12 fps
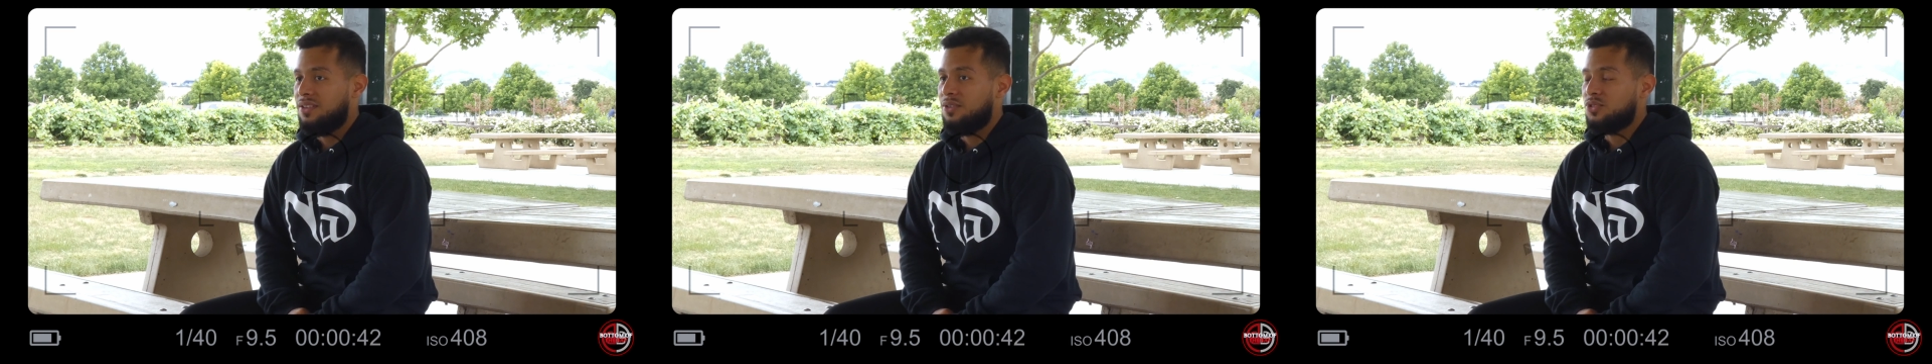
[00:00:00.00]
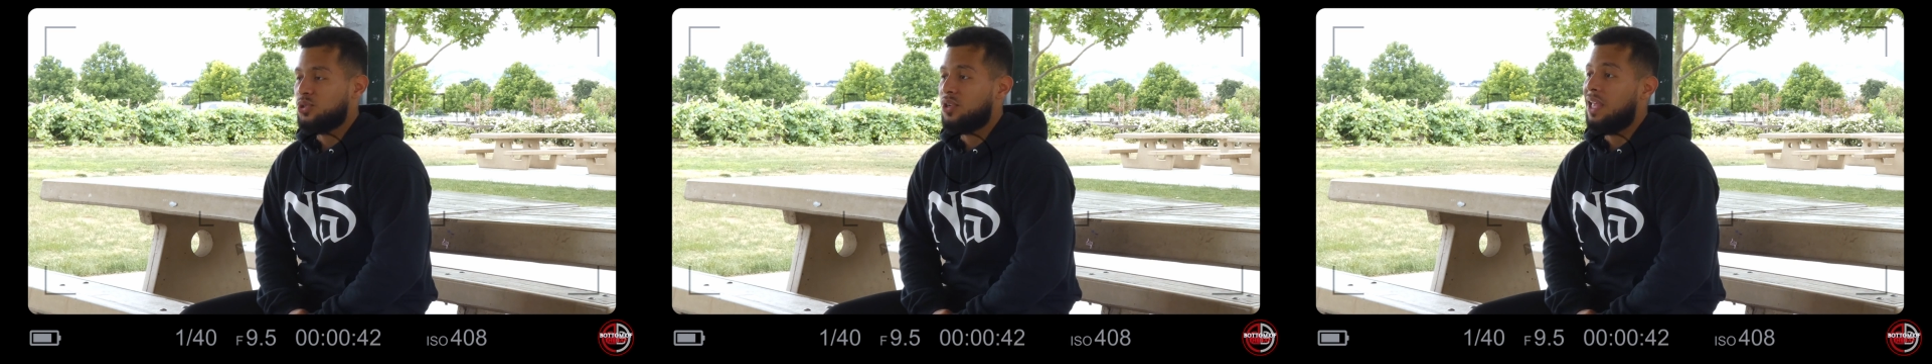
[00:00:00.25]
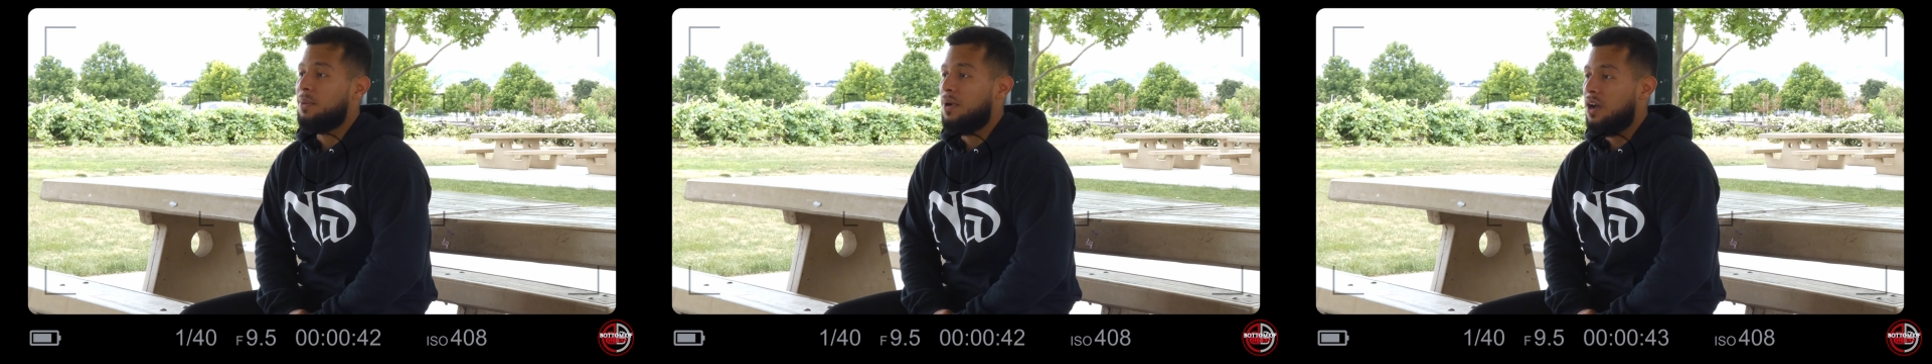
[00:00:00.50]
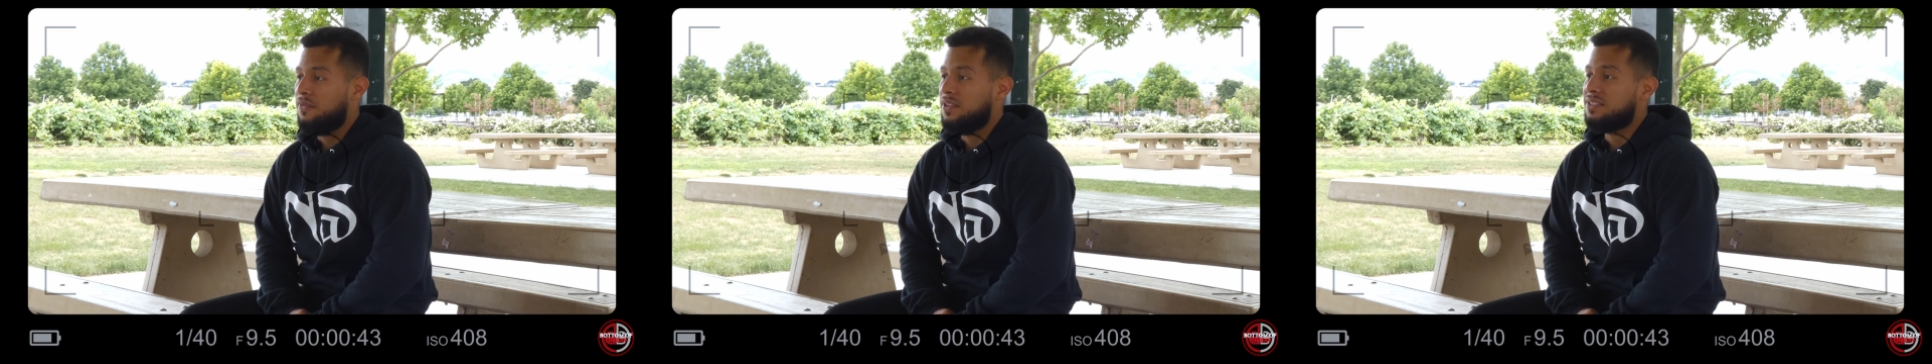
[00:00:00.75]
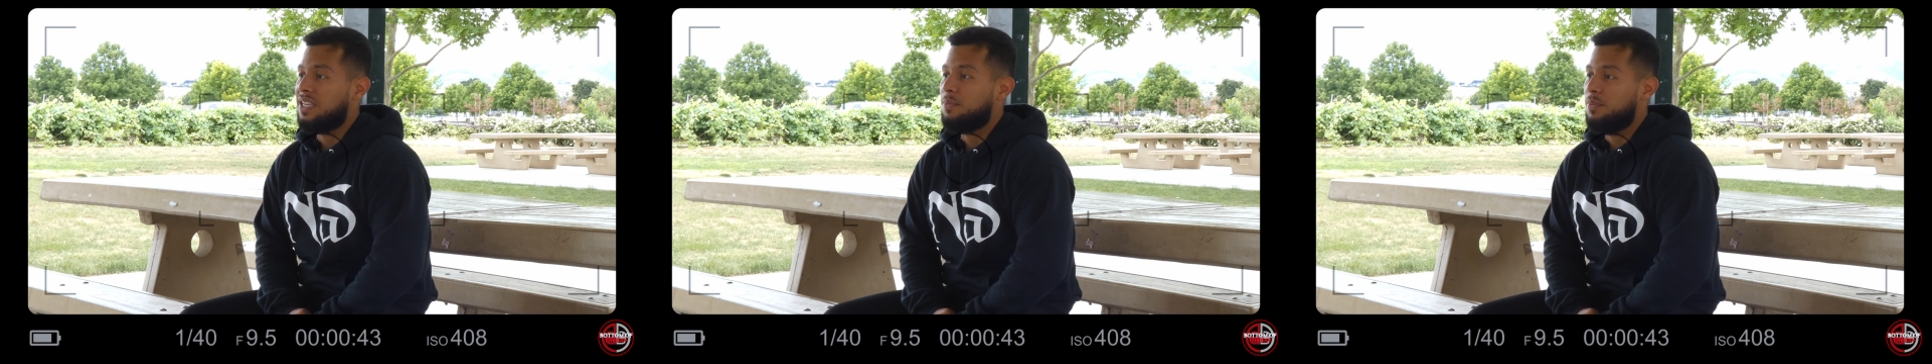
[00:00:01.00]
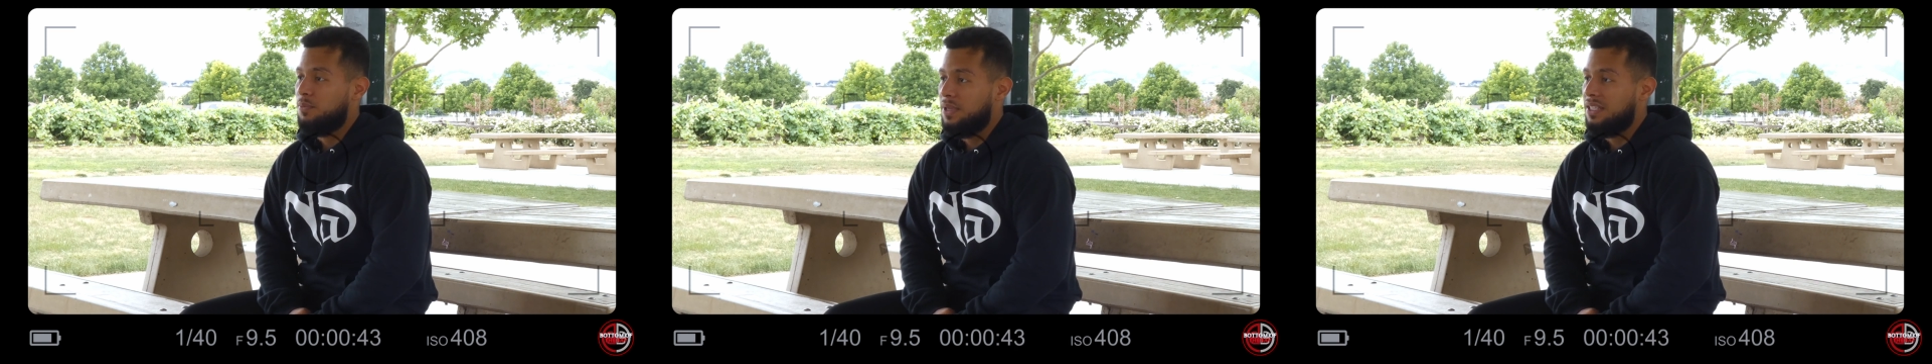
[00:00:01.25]
you know, Shoreline Mafia
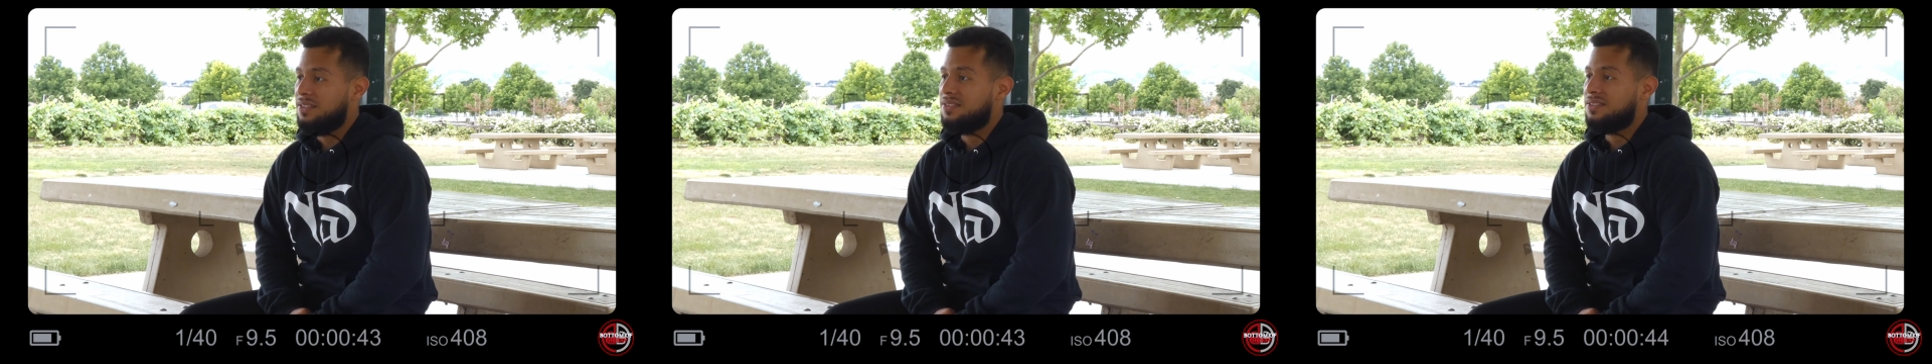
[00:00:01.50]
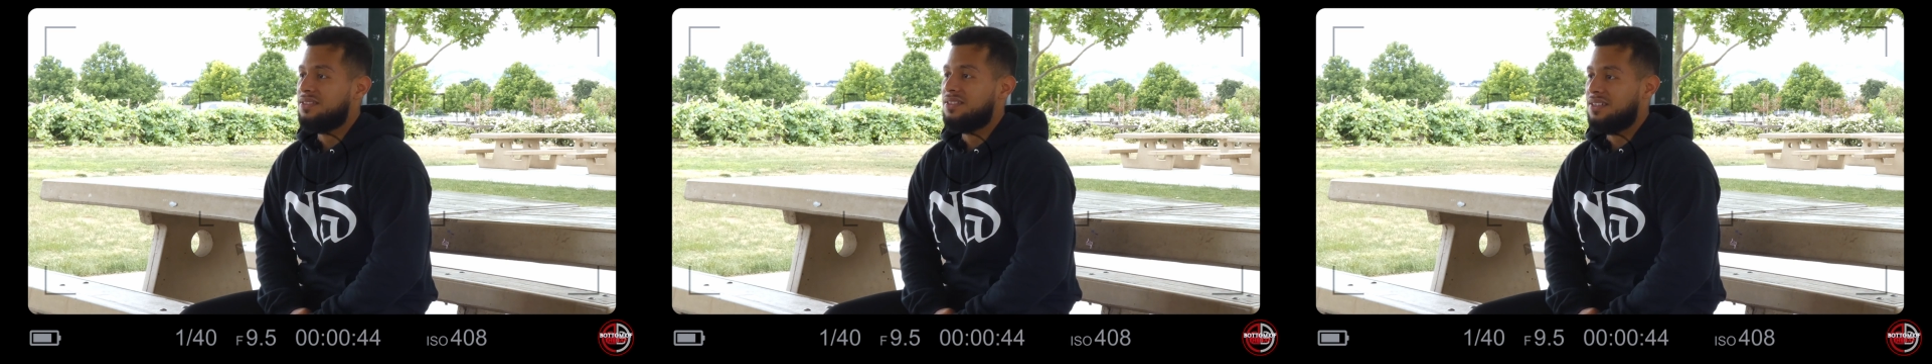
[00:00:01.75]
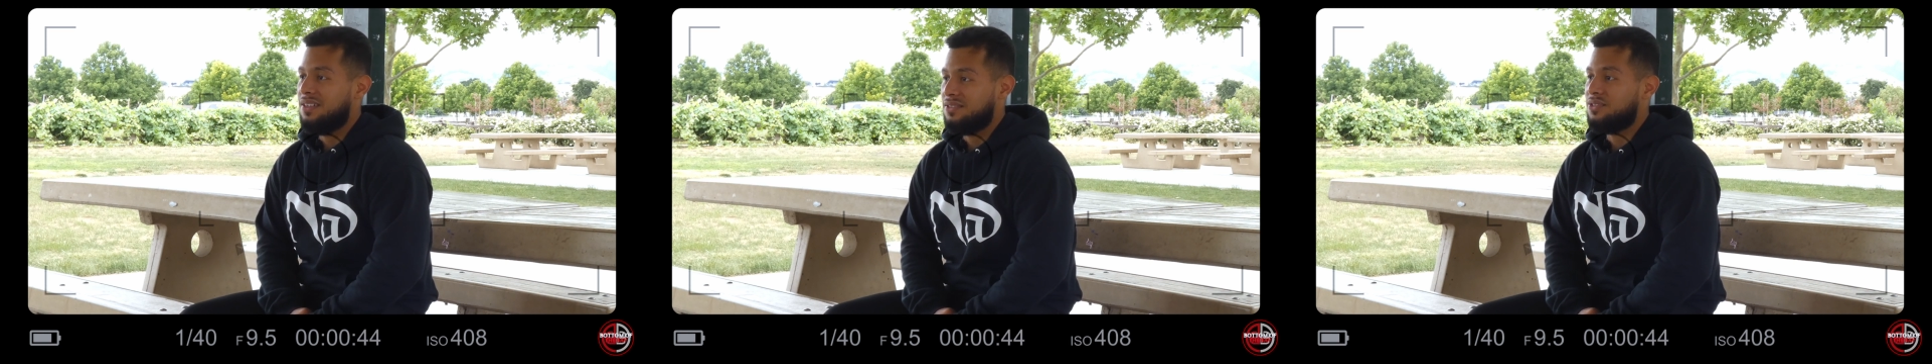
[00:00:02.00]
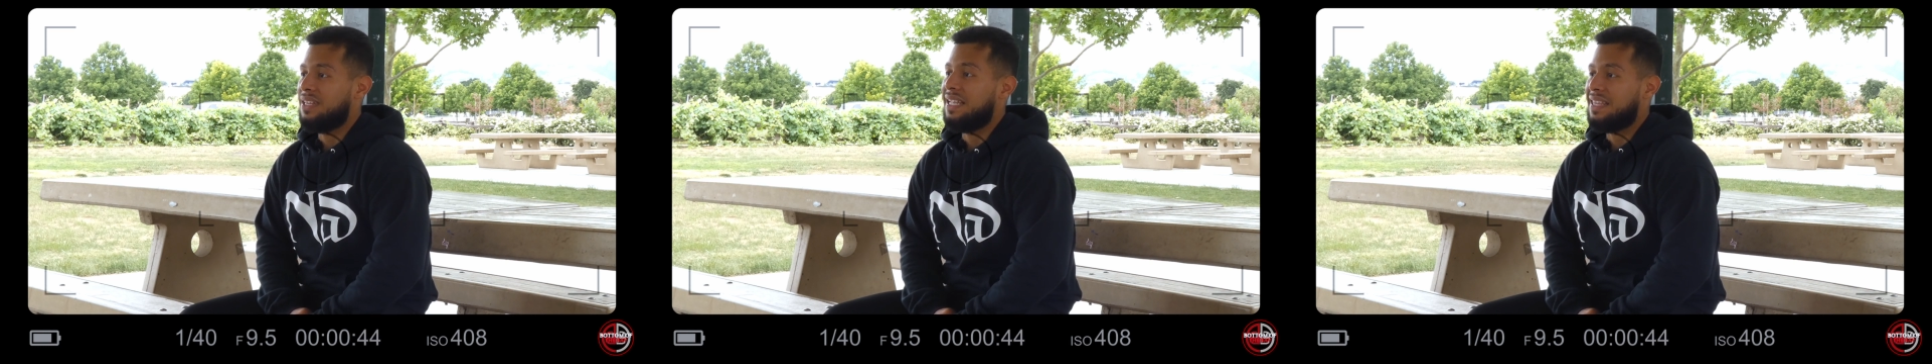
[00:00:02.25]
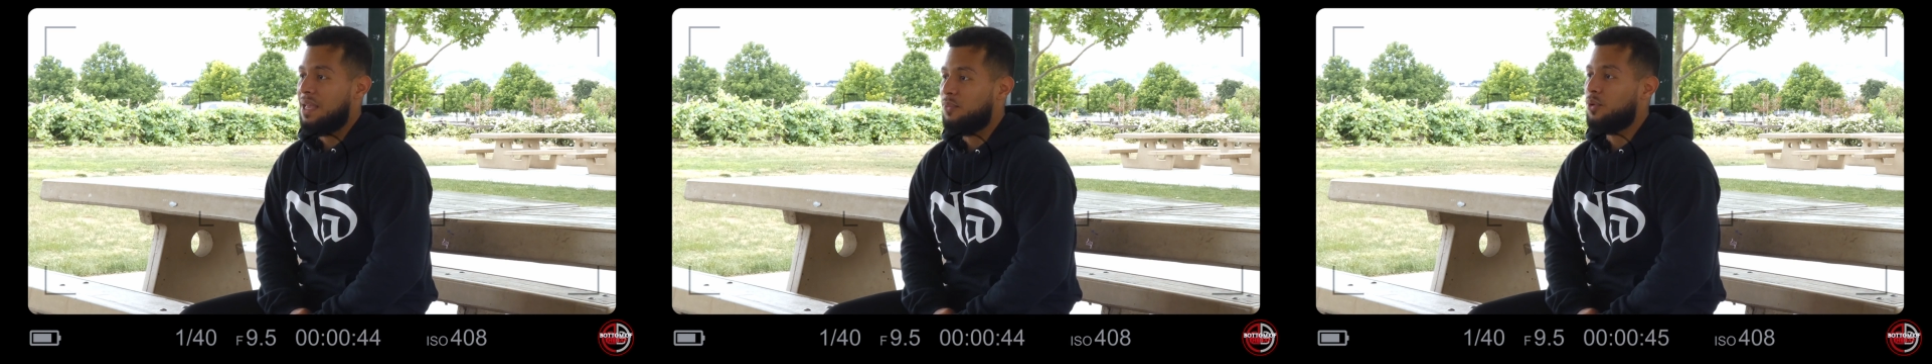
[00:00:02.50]
type of beats. So like that